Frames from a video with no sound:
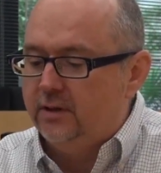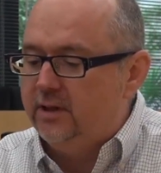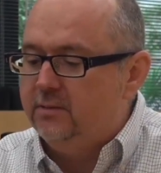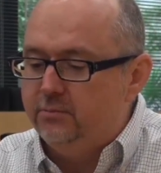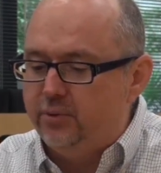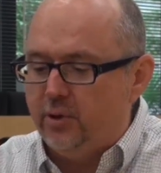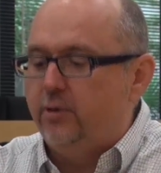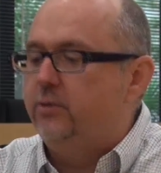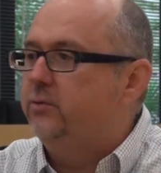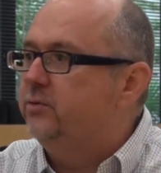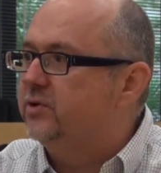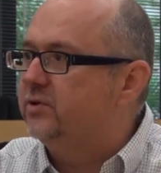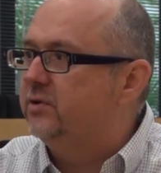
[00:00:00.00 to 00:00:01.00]

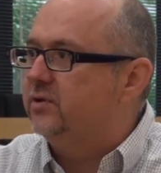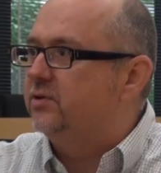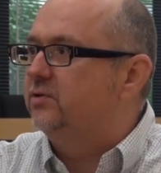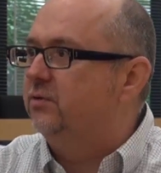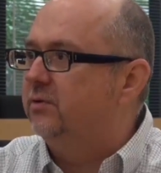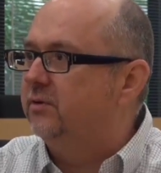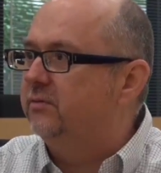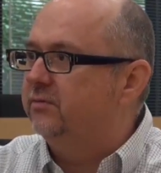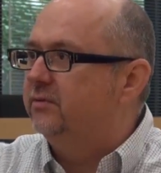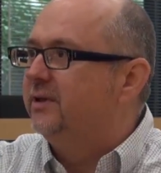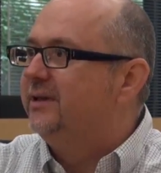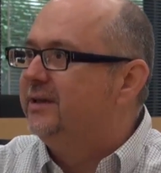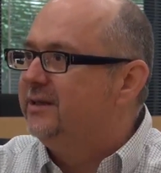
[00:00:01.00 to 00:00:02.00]
impose this sort of
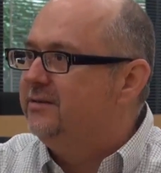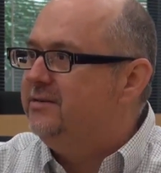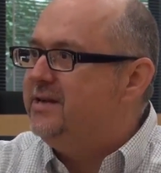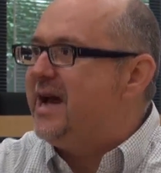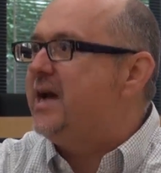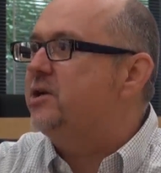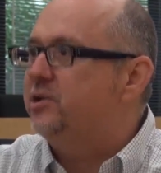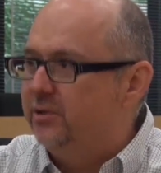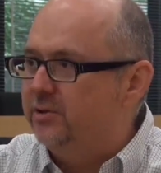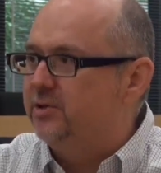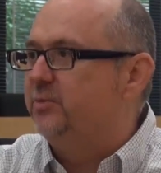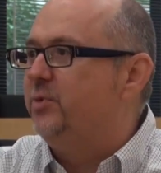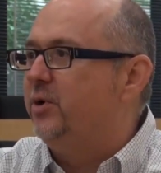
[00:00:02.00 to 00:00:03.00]

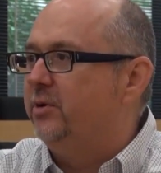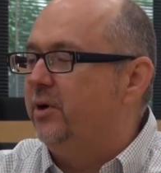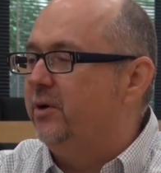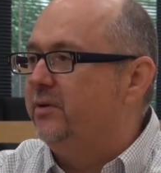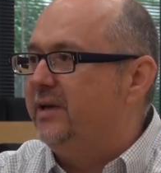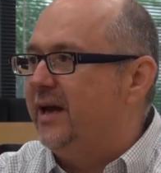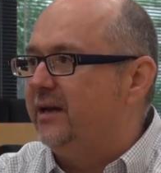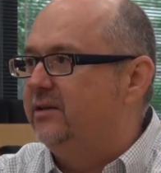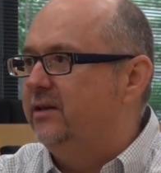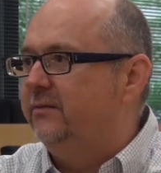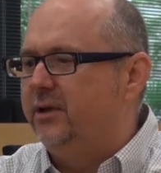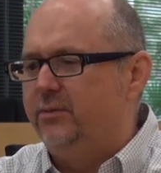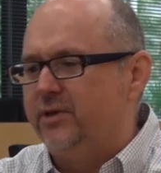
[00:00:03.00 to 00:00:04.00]
nationalism on the
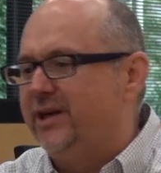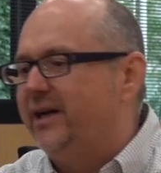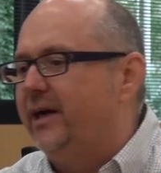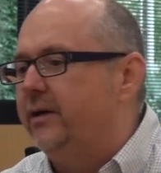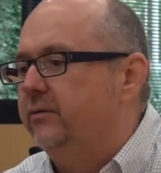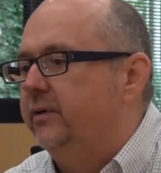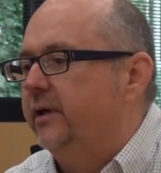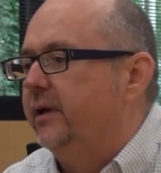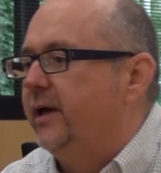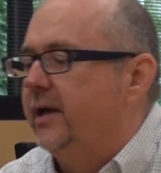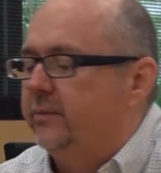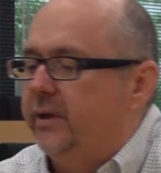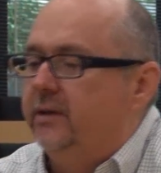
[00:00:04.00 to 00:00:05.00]
activity, which I don't really
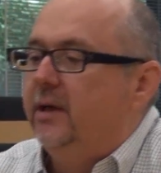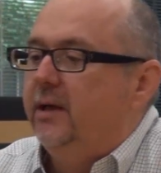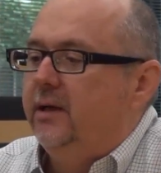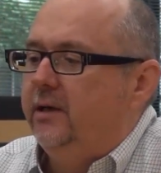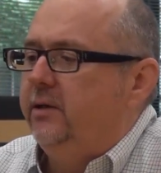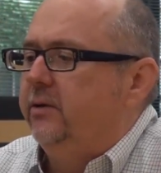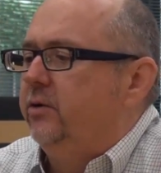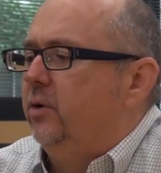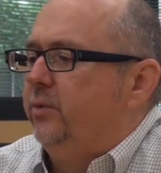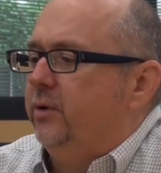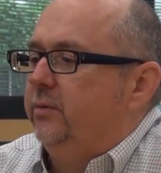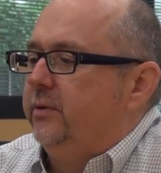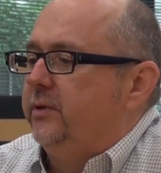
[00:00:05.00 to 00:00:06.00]
like. And Hideo
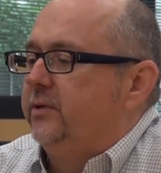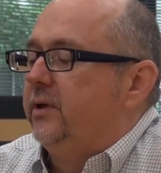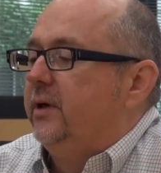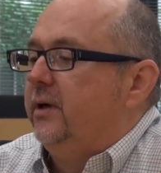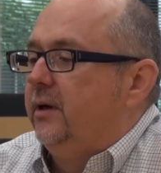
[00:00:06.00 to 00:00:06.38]
Nomo